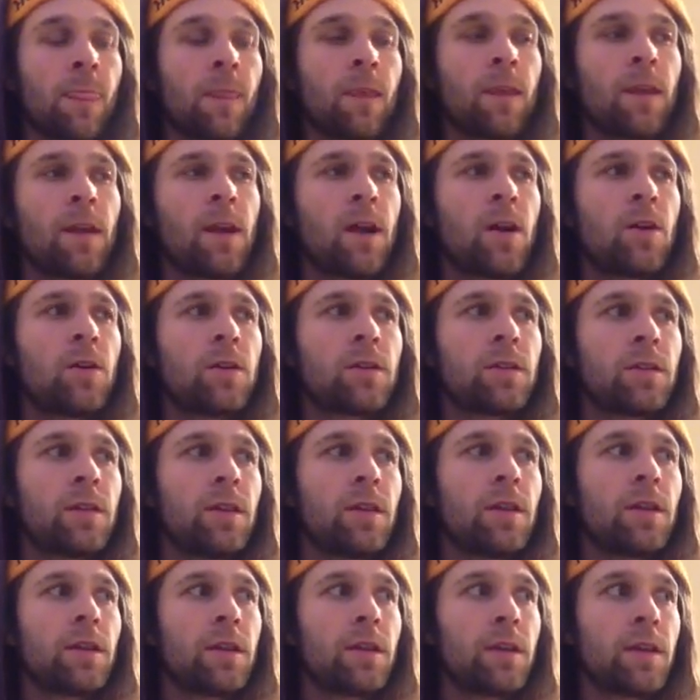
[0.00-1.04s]
you know, and
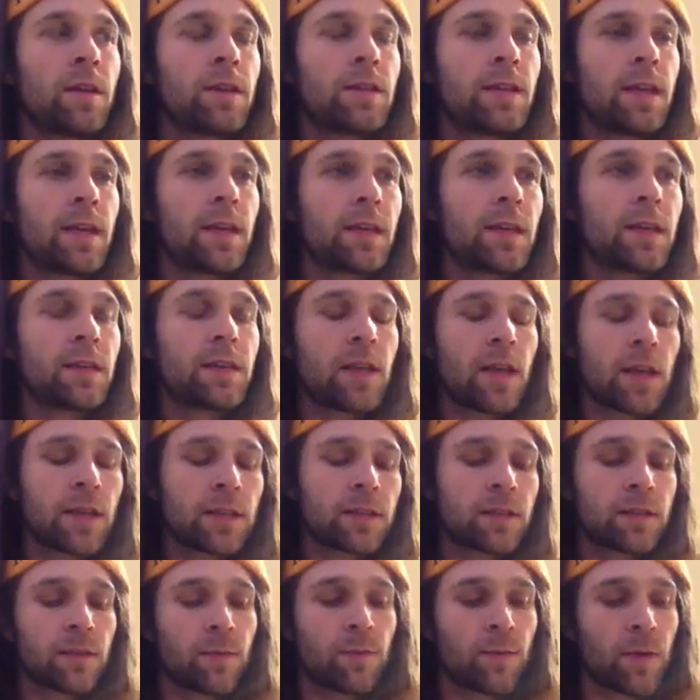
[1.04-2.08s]

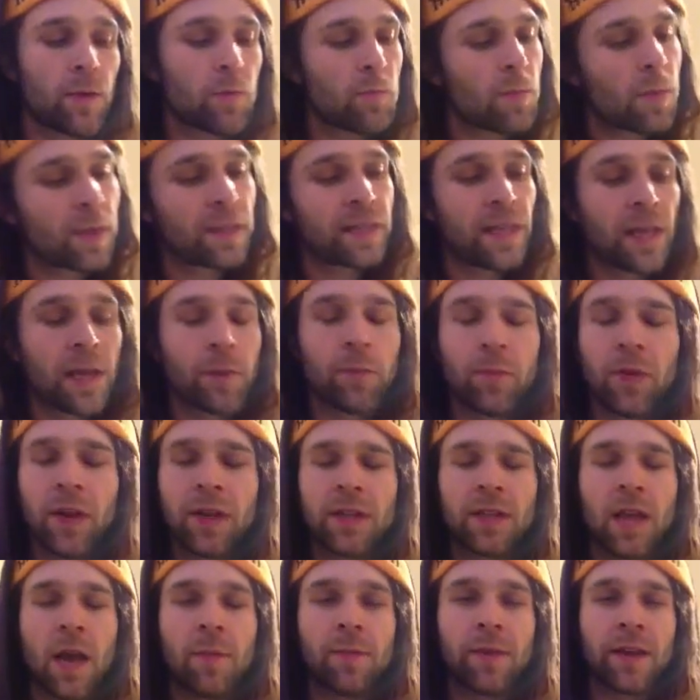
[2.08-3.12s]
it might take a bit of
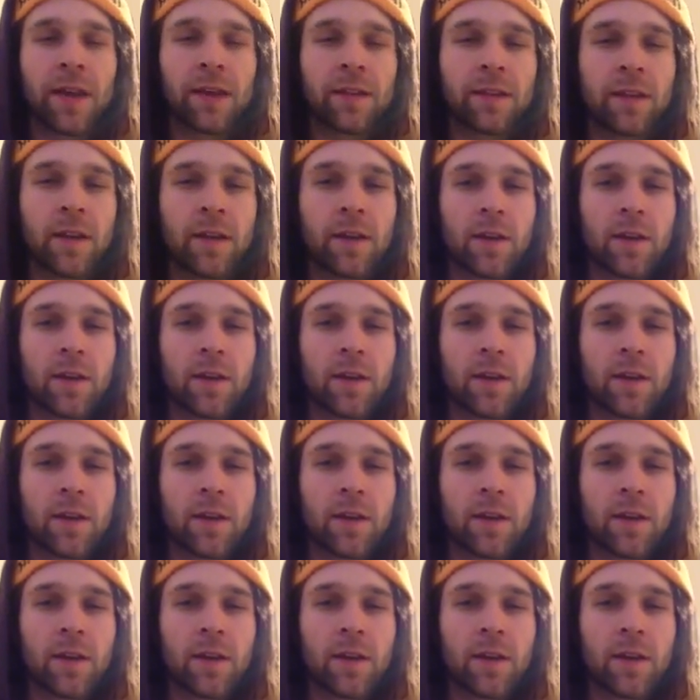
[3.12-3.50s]
time to get there.